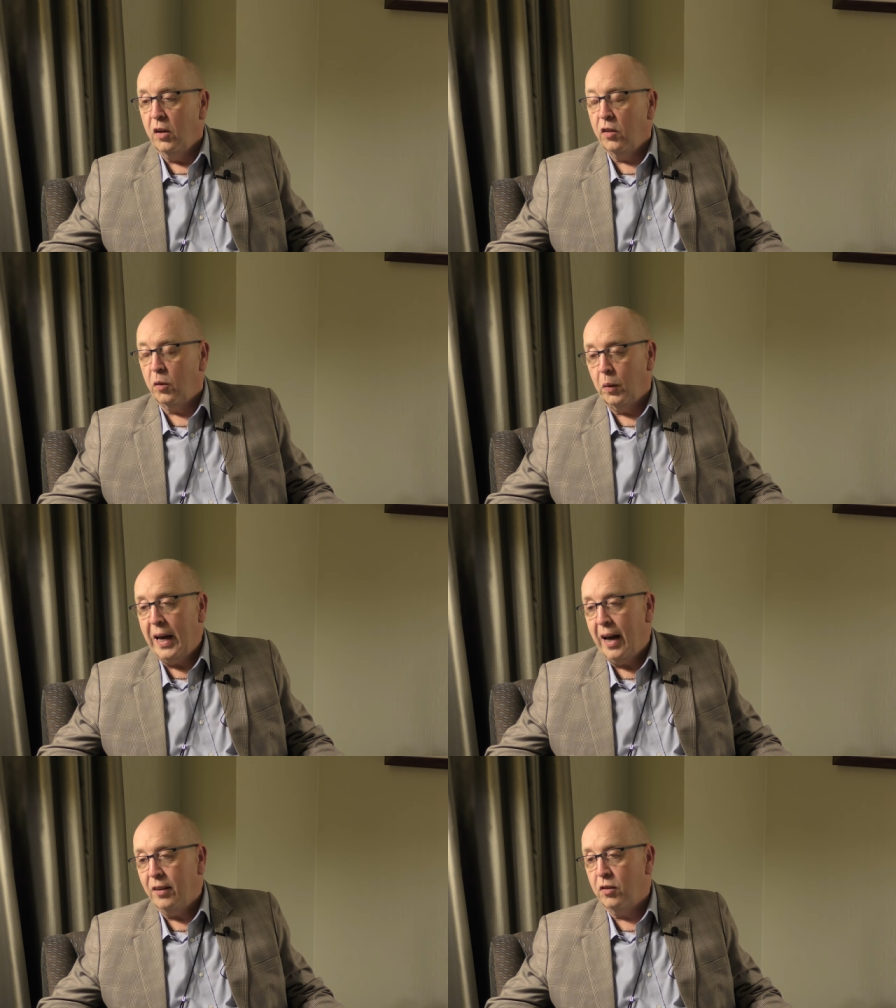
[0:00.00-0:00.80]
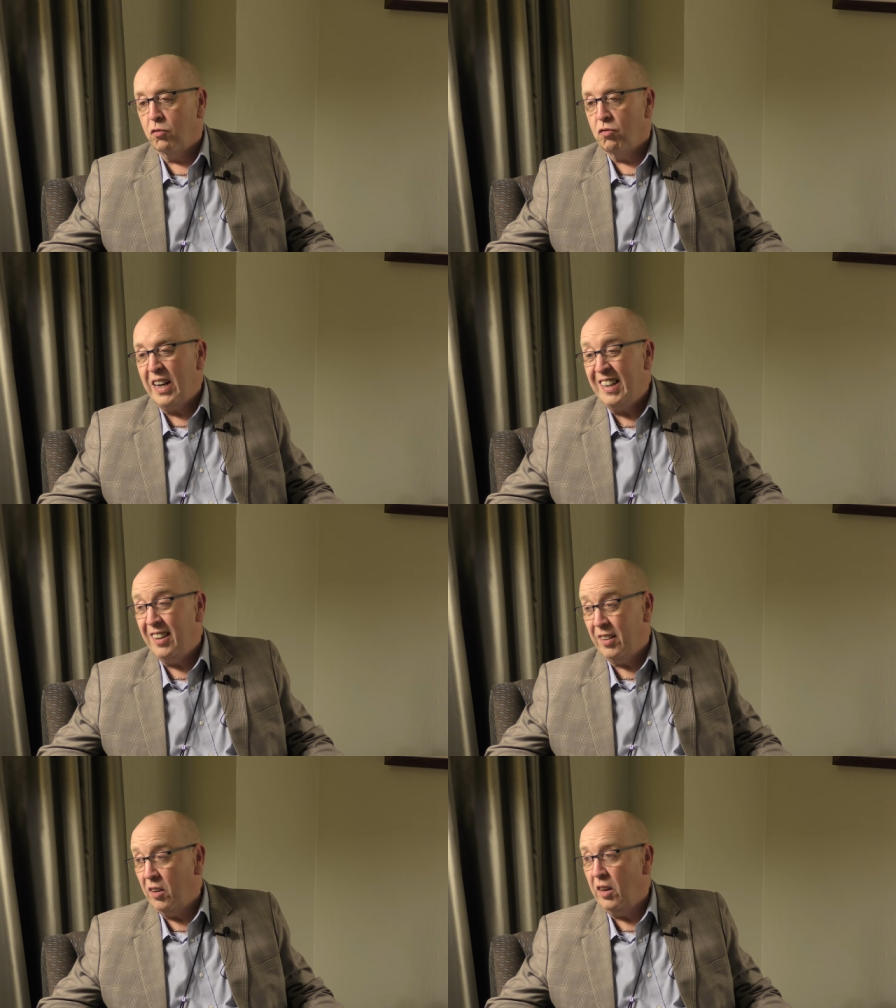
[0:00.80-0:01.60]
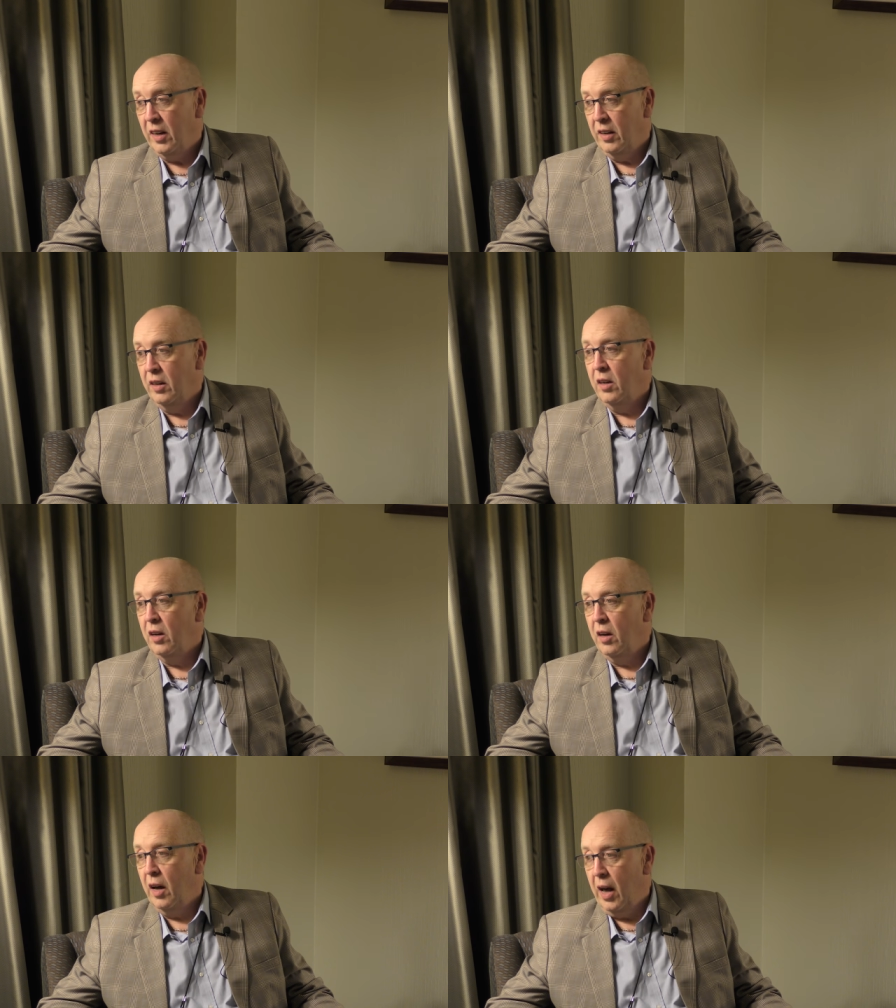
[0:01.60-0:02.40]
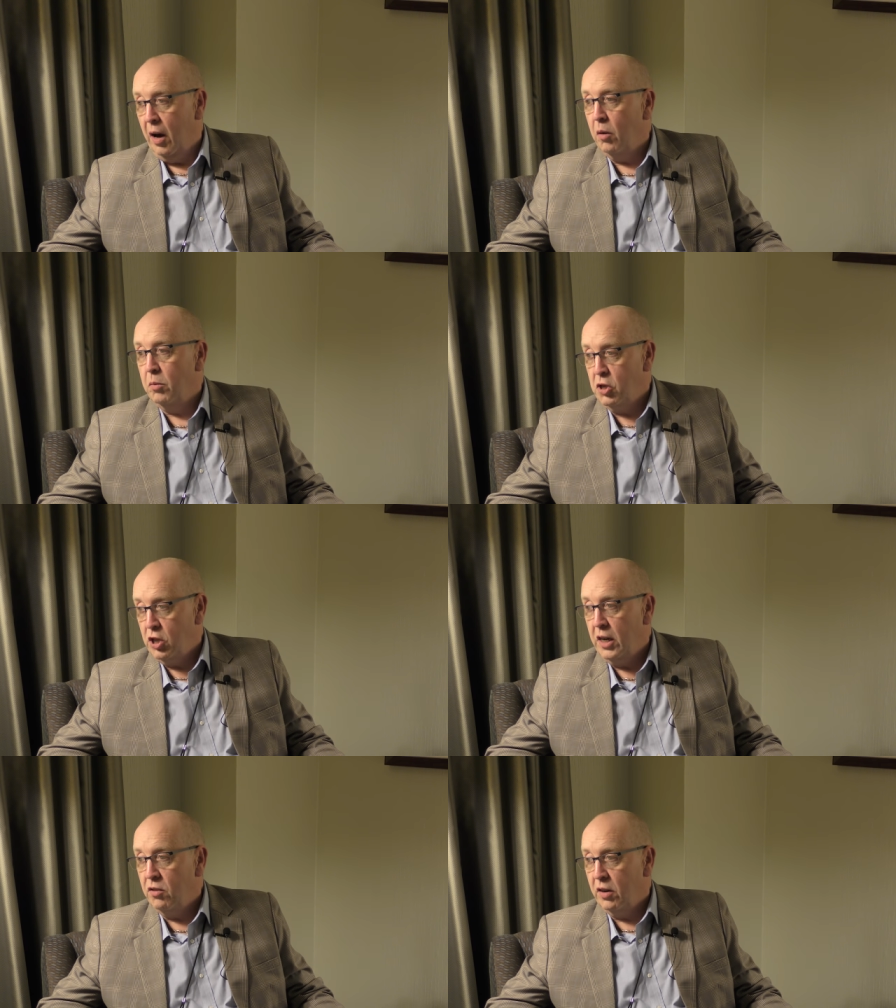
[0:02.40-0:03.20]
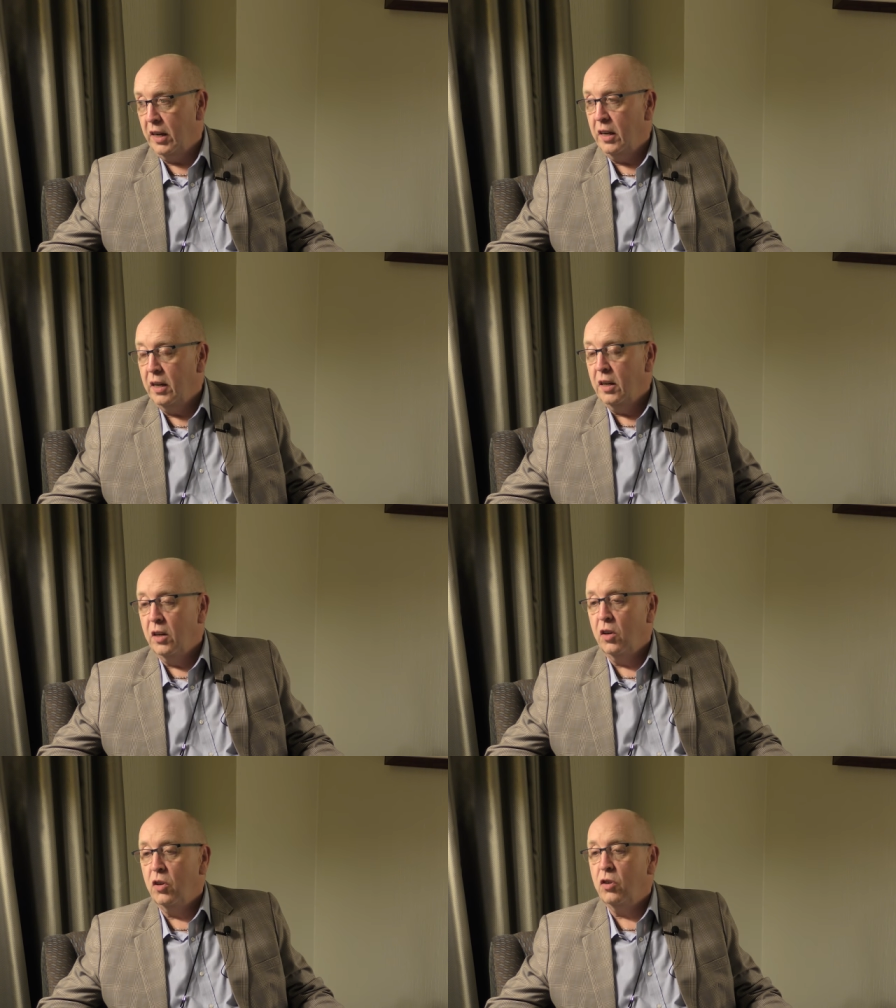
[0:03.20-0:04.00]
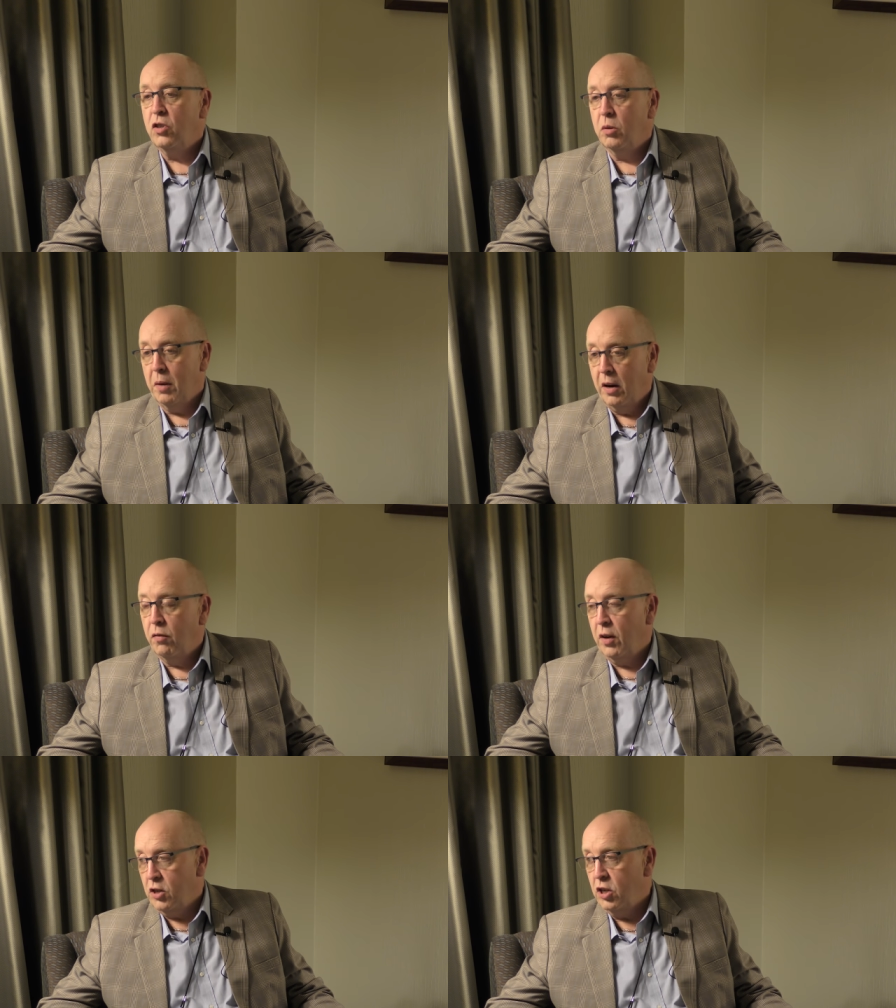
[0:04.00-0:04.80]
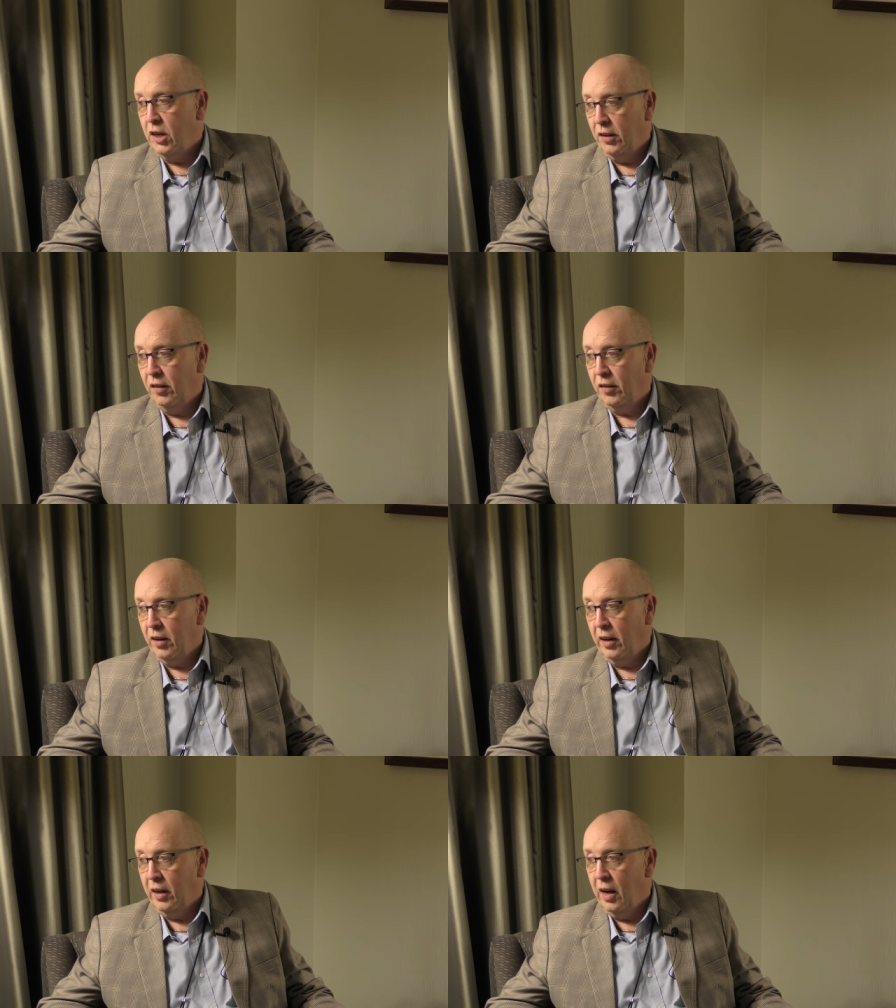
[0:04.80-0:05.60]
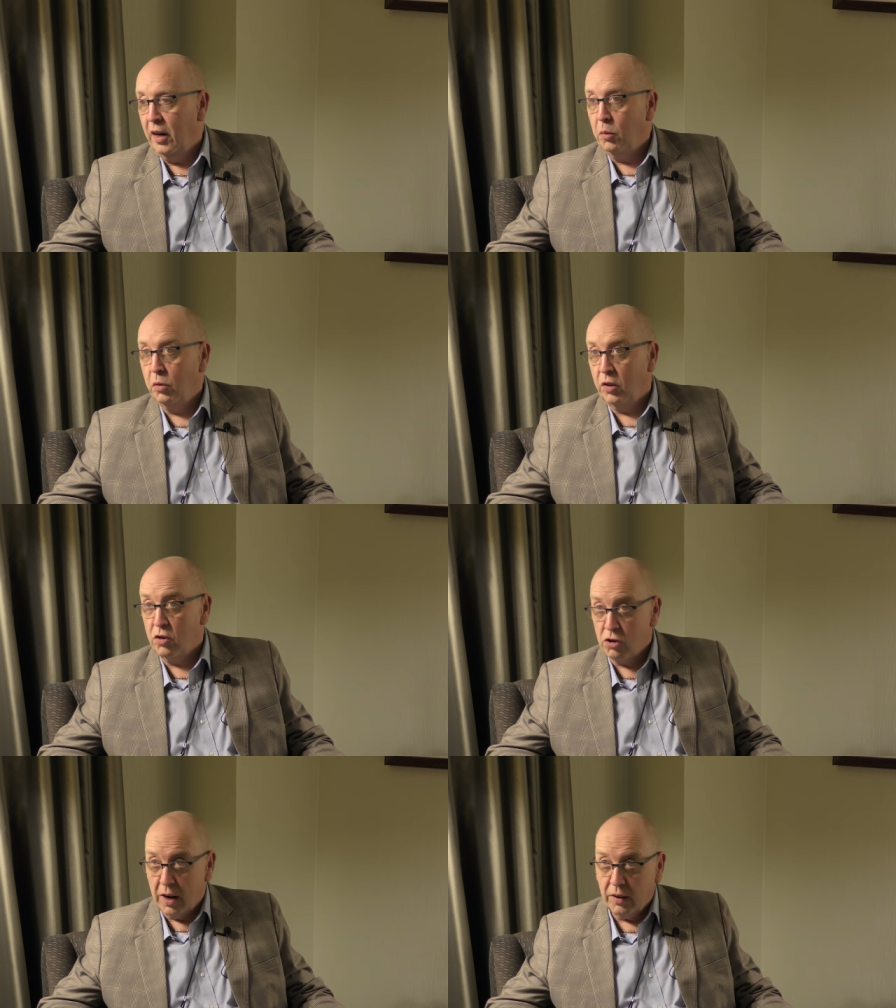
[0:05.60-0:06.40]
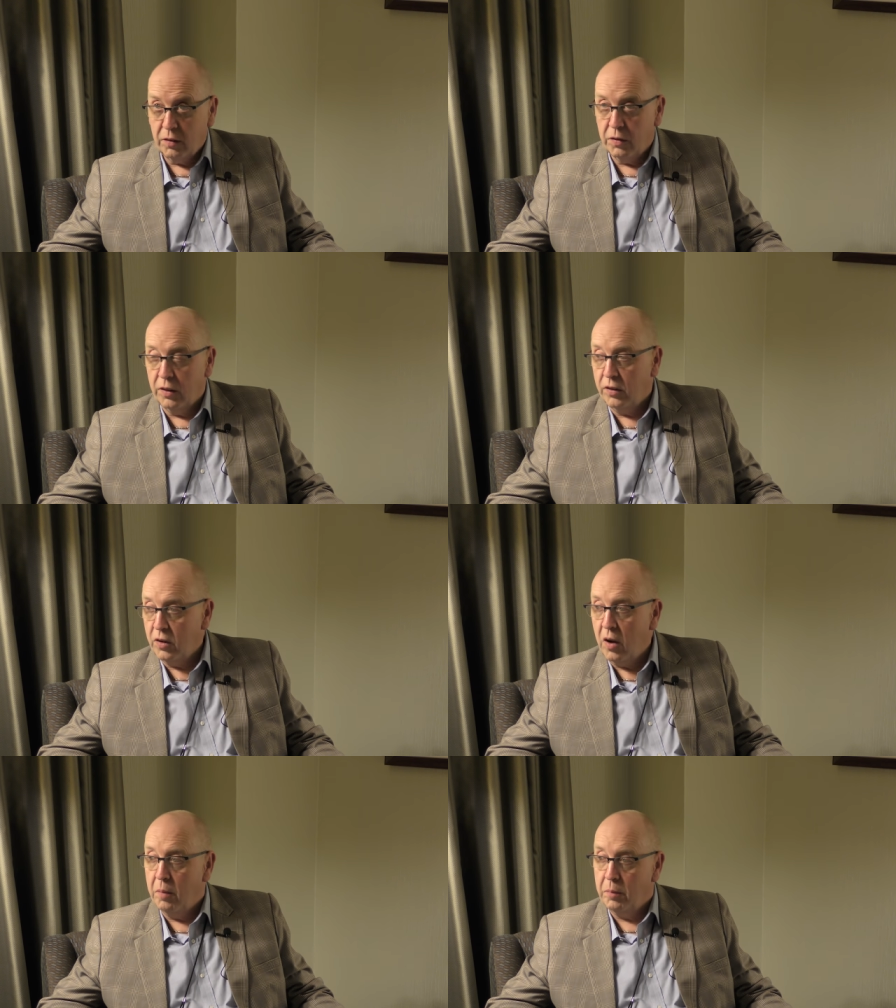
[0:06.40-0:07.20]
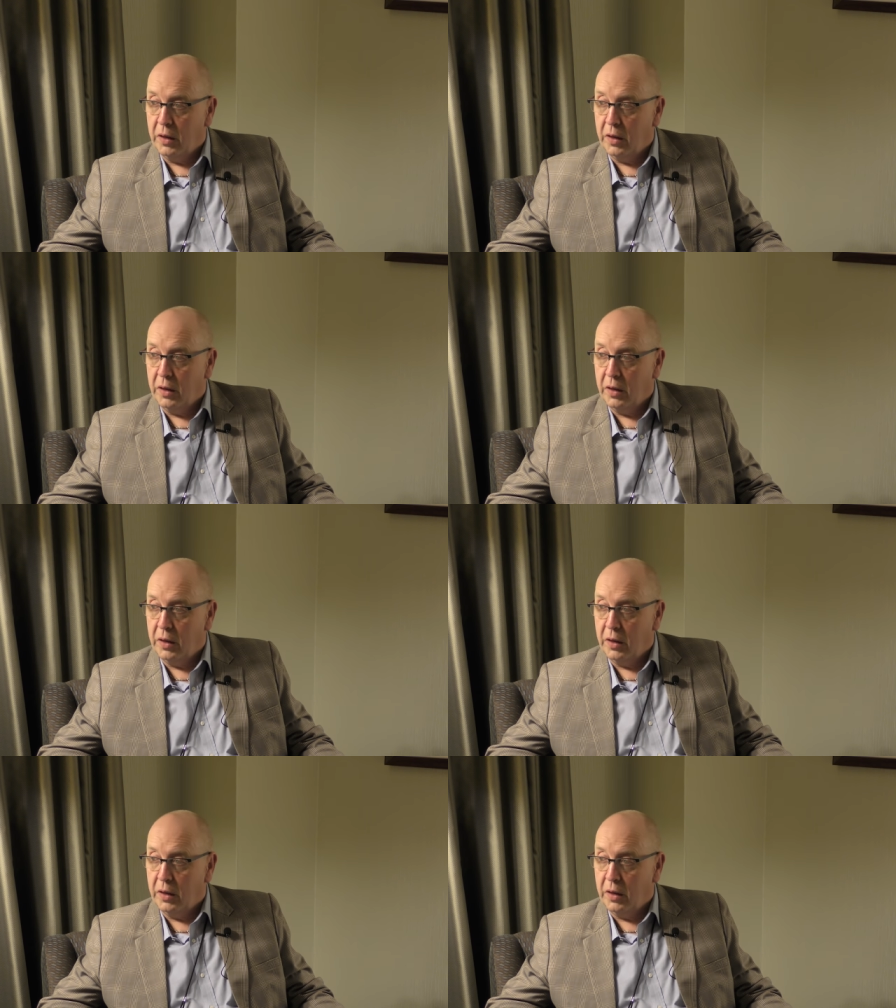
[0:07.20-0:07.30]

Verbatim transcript: So we had to redesign our machinery to manufacture DCC. And it was attractive at the time